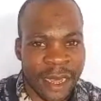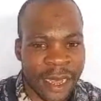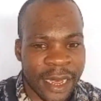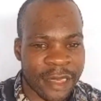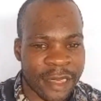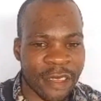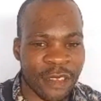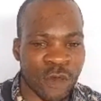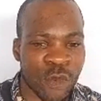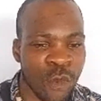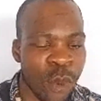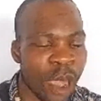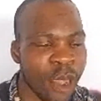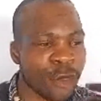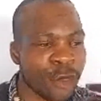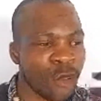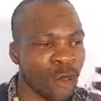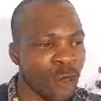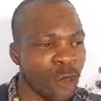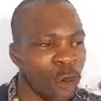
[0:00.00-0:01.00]
It is
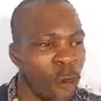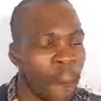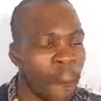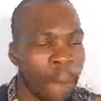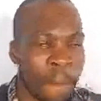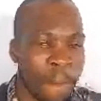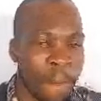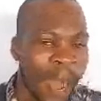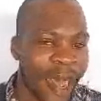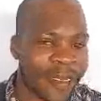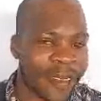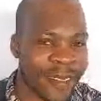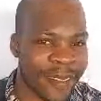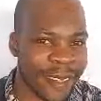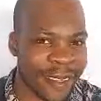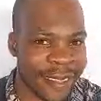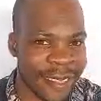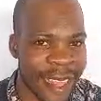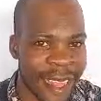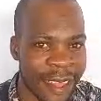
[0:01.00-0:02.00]
when you pass
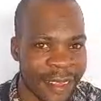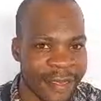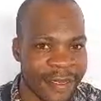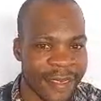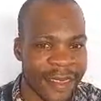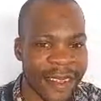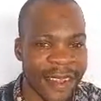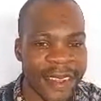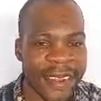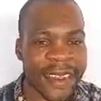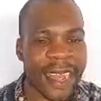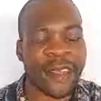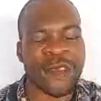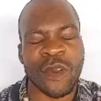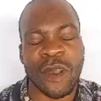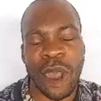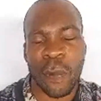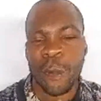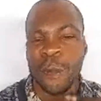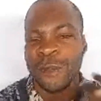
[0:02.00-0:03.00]
the test,
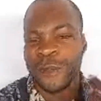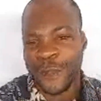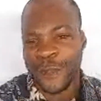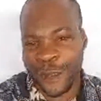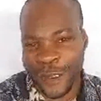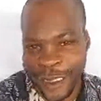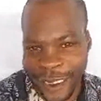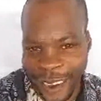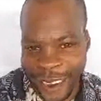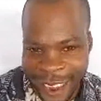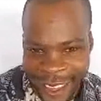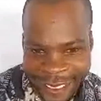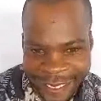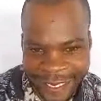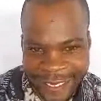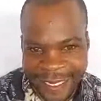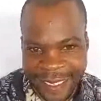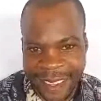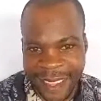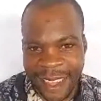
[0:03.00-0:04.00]
then you can move to the
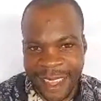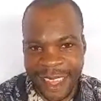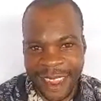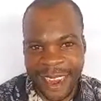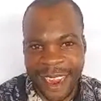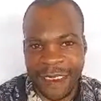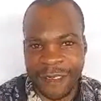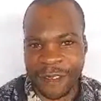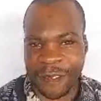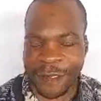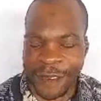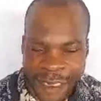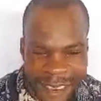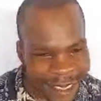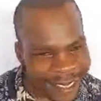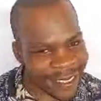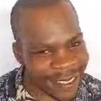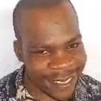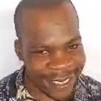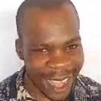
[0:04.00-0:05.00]
next level.
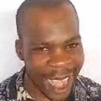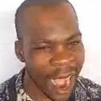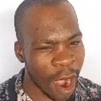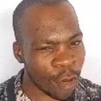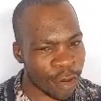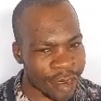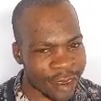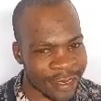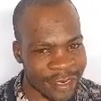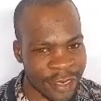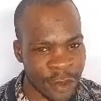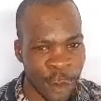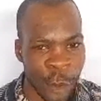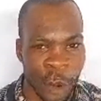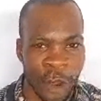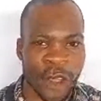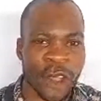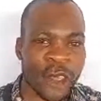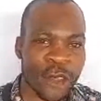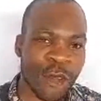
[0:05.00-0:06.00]
This is how this thing
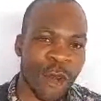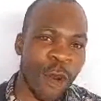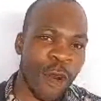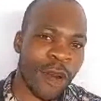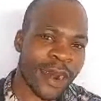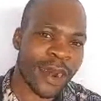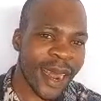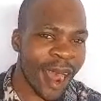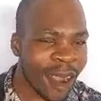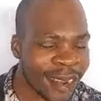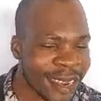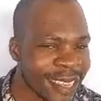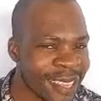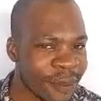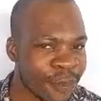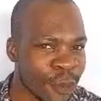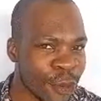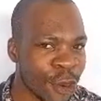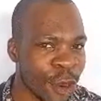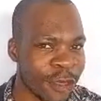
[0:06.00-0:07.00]
works. So now this
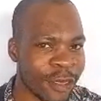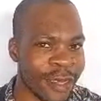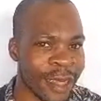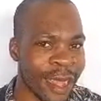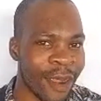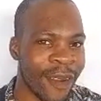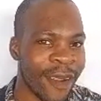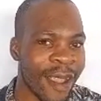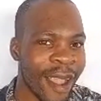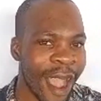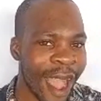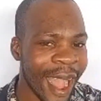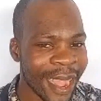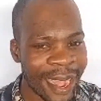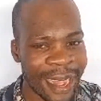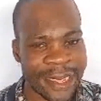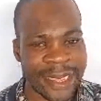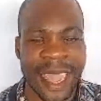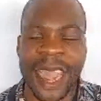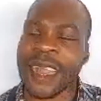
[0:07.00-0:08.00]
product, now I
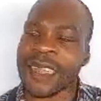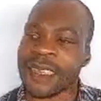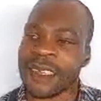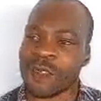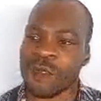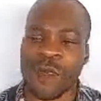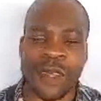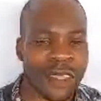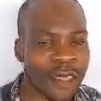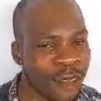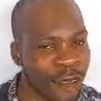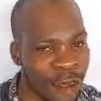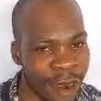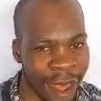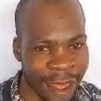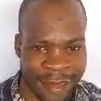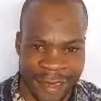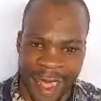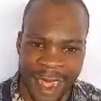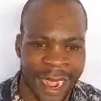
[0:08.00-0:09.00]
can charge
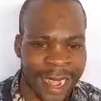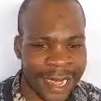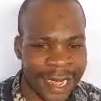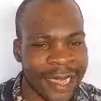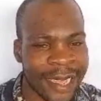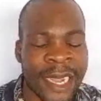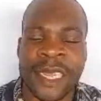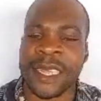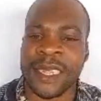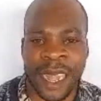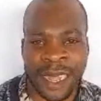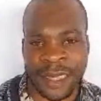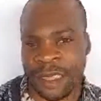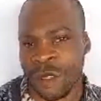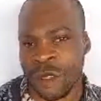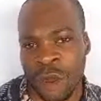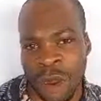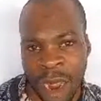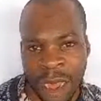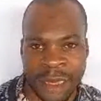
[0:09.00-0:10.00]
$20, I can charge
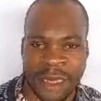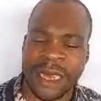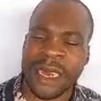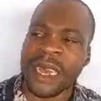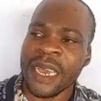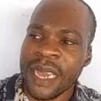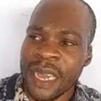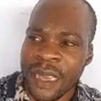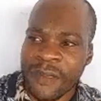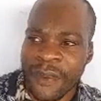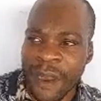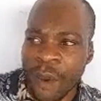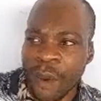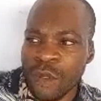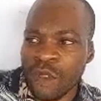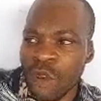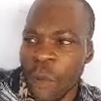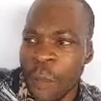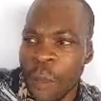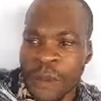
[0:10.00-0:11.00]
$30. If I
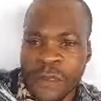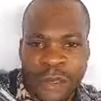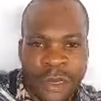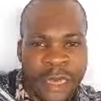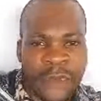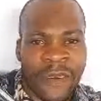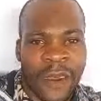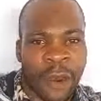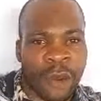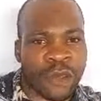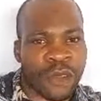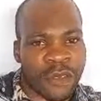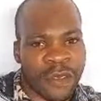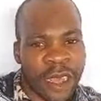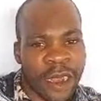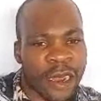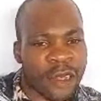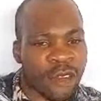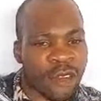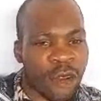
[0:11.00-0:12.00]
want to
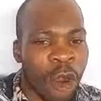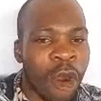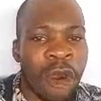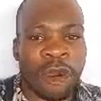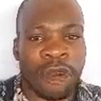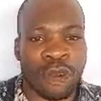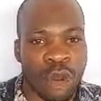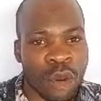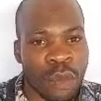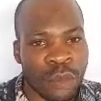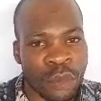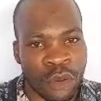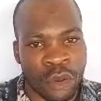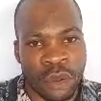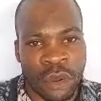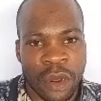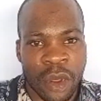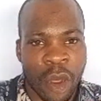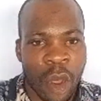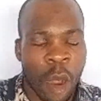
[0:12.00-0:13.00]
sell it on
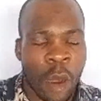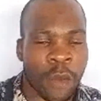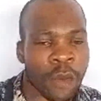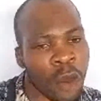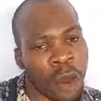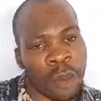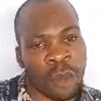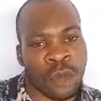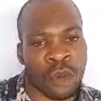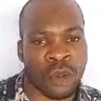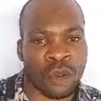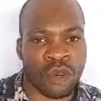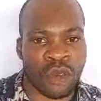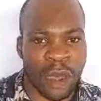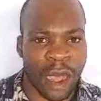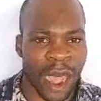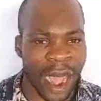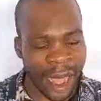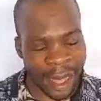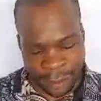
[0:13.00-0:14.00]
Gumroad,
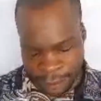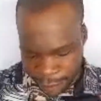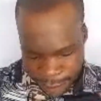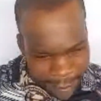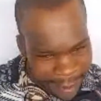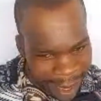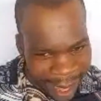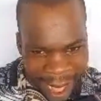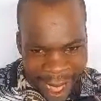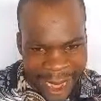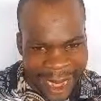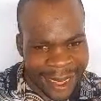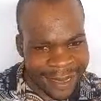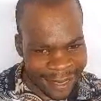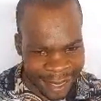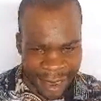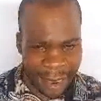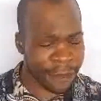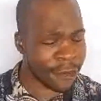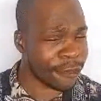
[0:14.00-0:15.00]
I can sell
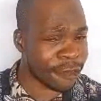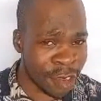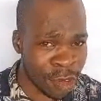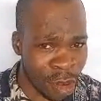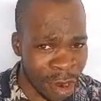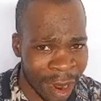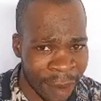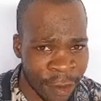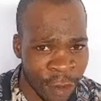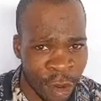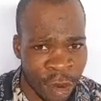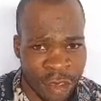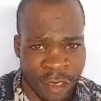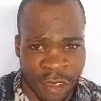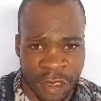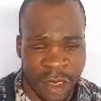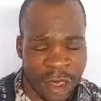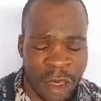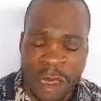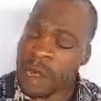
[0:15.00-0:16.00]
it $50, because
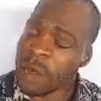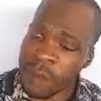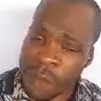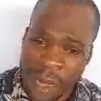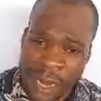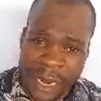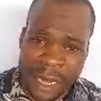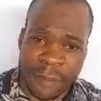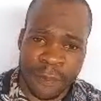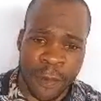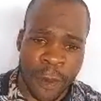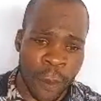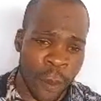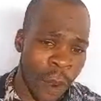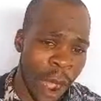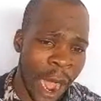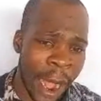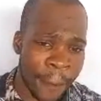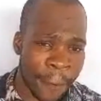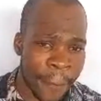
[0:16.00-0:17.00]
Many people
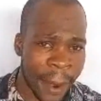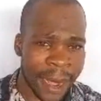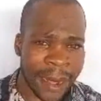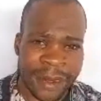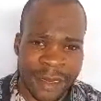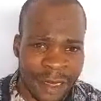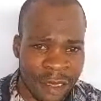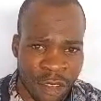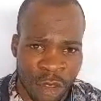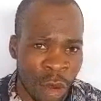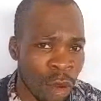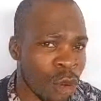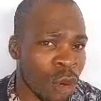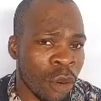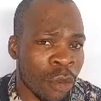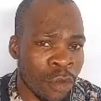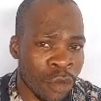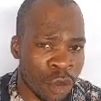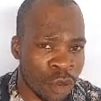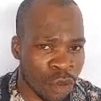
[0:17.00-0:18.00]
are buying things on
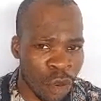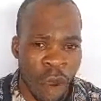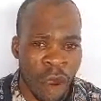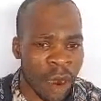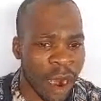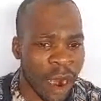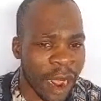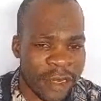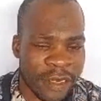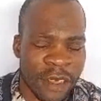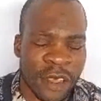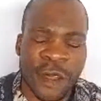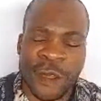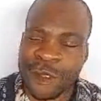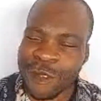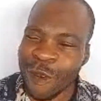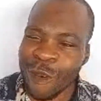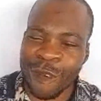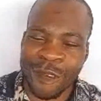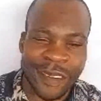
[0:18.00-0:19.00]
Gumroad. All right.
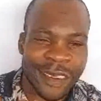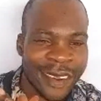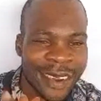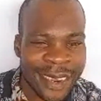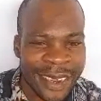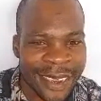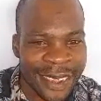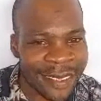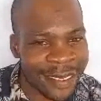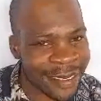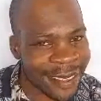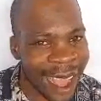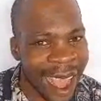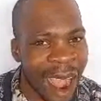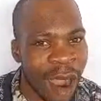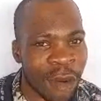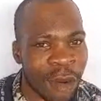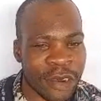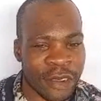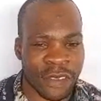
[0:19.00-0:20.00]
So this is
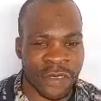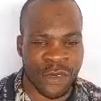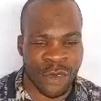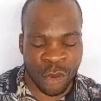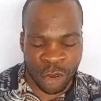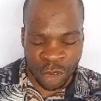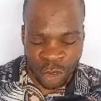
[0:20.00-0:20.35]
how this thing works.